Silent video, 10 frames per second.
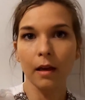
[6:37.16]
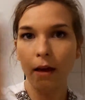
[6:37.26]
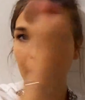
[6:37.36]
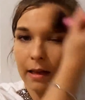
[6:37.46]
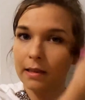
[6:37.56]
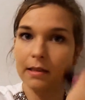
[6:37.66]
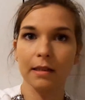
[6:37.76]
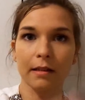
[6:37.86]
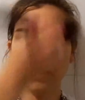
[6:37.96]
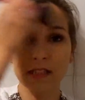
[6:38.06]
and
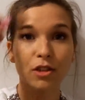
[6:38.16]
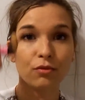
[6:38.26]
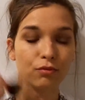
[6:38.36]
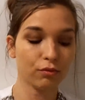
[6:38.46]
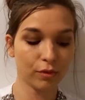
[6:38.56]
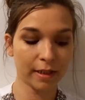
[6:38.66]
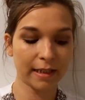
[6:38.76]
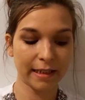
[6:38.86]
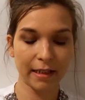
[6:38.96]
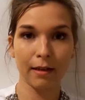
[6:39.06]
this is a
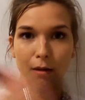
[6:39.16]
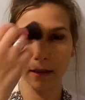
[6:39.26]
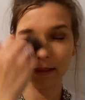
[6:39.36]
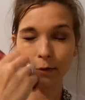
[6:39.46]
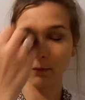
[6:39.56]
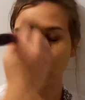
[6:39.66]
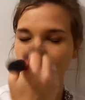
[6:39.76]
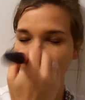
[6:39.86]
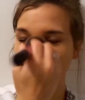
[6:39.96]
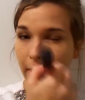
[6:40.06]
really nice, it's
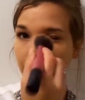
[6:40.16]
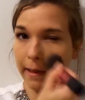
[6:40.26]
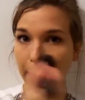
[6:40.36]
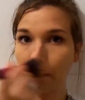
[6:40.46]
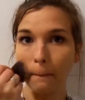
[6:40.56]
really fine.